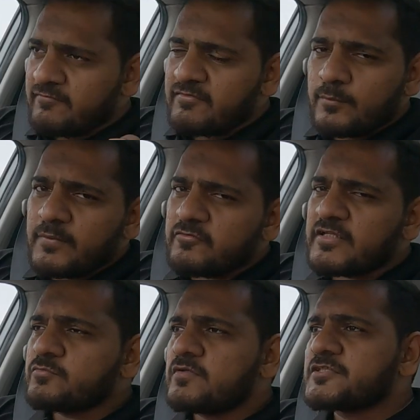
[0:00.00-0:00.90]
And even the mid
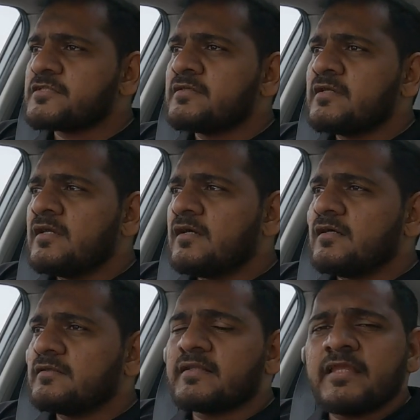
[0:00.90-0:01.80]
range version,
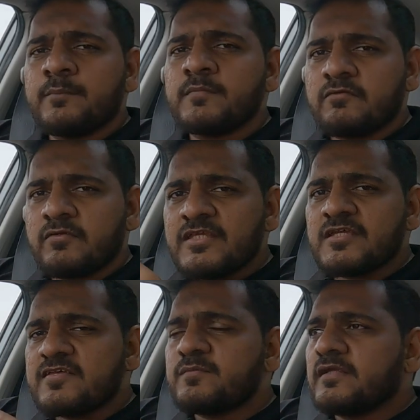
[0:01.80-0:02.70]
uh, the claimed range
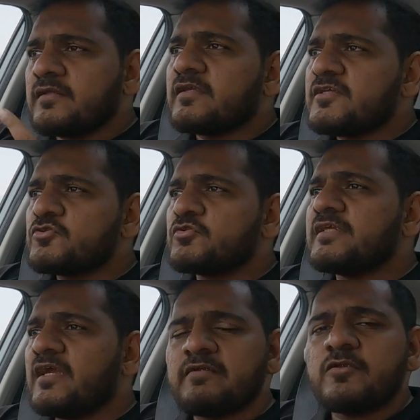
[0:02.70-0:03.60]
has been increased to
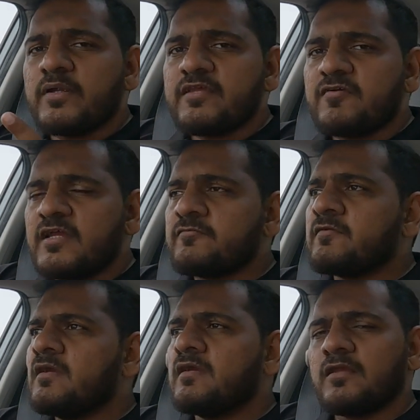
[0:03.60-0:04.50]
325
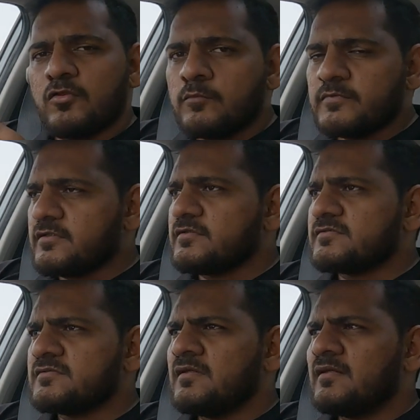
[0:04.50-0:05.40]

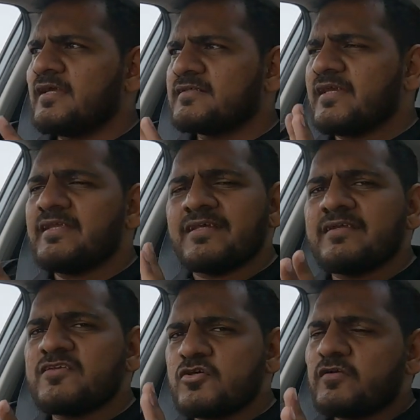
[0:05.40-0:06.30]
kilometers. That's an
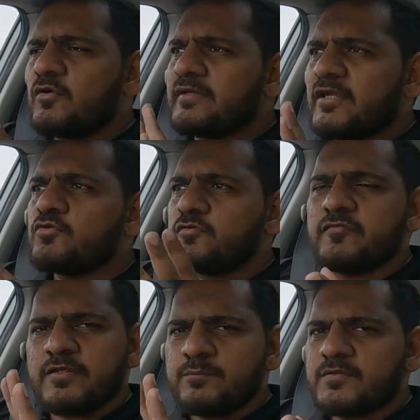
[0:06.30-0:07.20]
increase of around 10 to
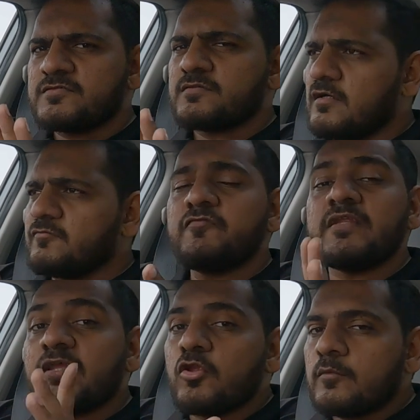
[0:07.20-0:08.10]
15, per, uh,
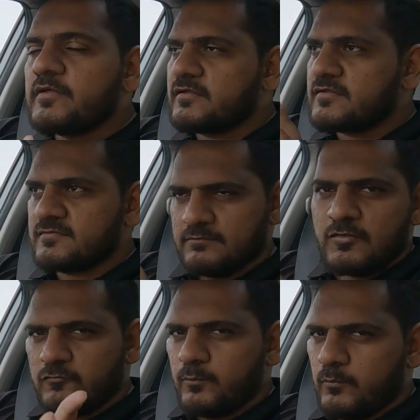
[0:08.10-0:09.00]
15 kilometers
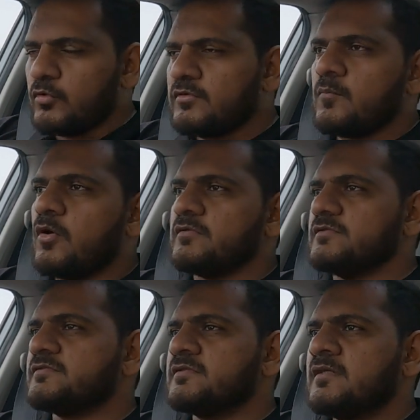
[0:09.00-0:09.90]
for both the
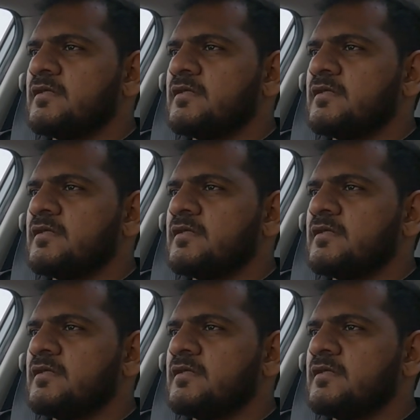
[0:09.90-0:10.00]
models.